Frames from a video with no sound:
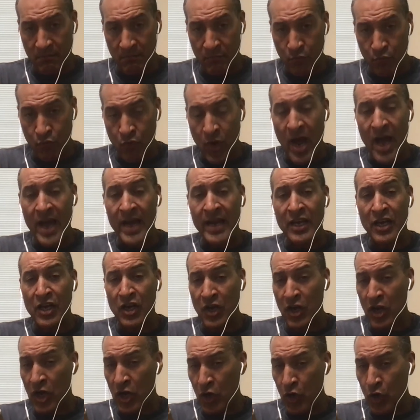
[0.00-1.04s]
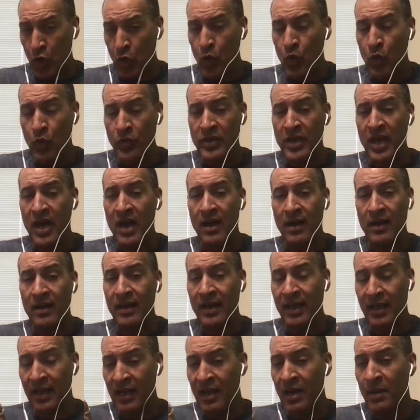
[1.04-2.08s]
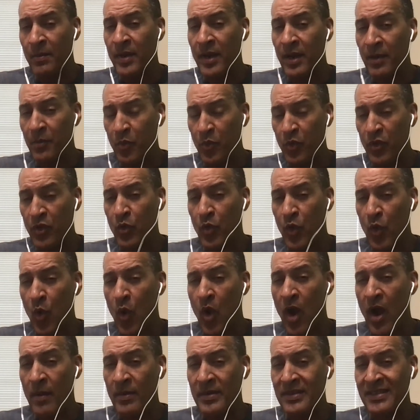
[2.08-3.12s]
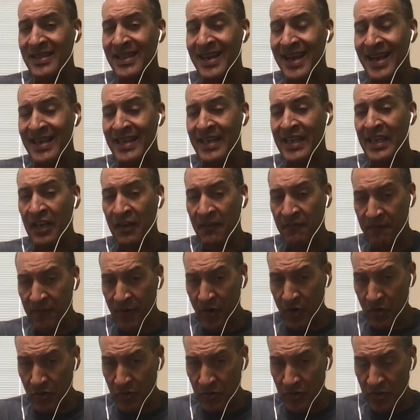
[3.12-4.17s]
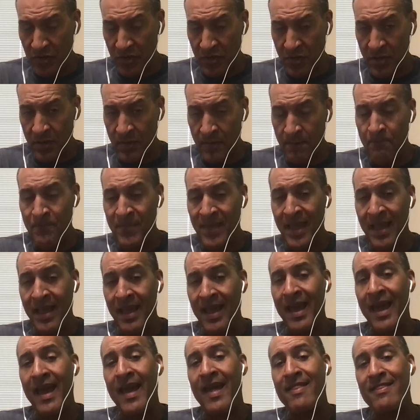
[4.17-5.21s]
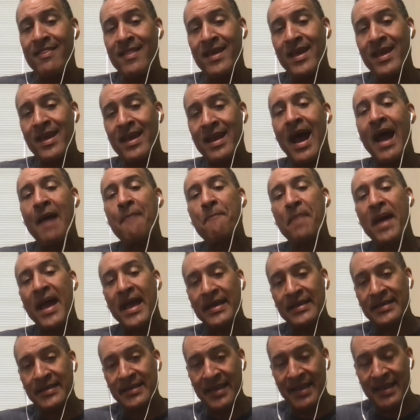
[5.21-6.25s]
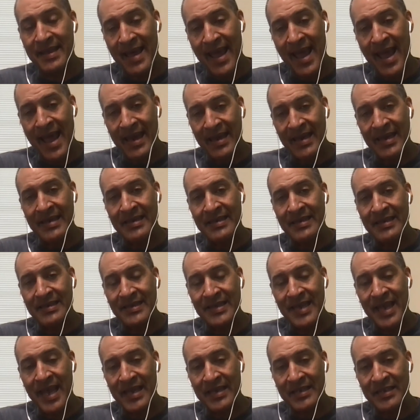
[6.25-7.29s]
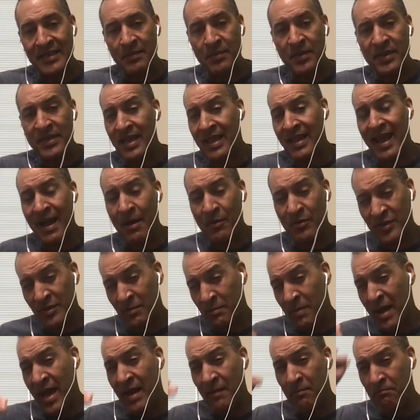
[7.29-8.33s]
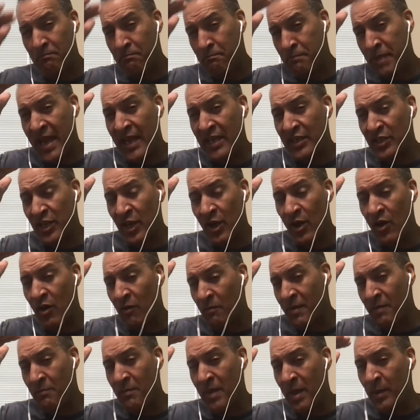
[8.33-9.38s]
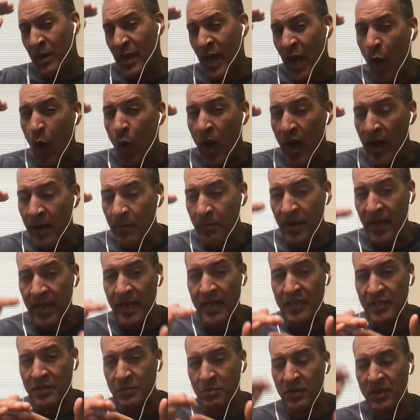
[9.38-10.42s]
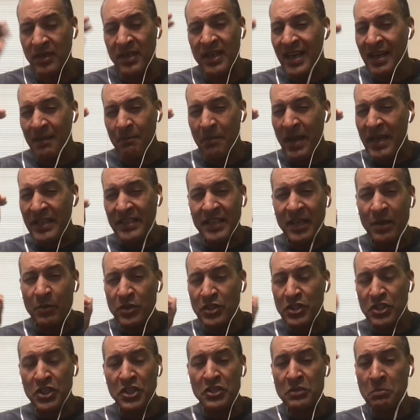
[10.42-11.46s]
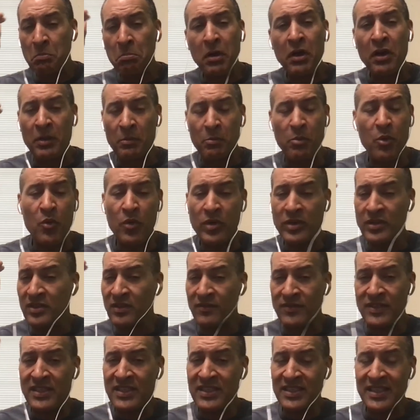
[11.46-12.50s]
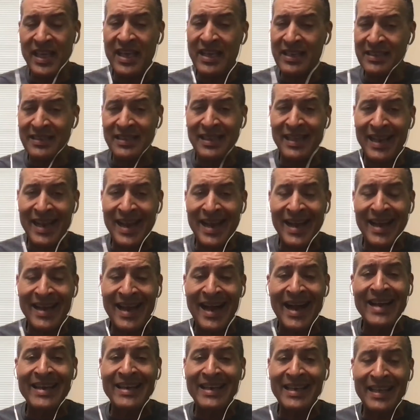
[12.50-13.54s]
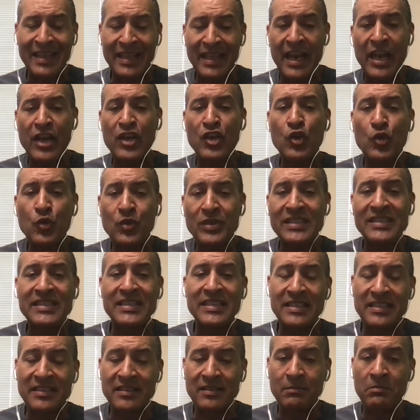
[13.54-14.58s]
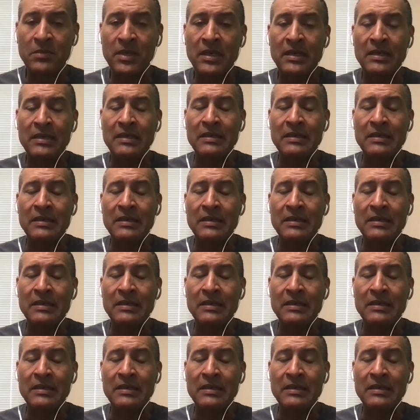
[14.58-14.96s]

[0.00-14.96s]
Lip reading: writing a Google Doc and coming up with the requirements that I needed first. And then I pasted that into ChatGPT, and that was about a page long, and maybe not quite a page, but basically it was just bullet points of just things that I knew the system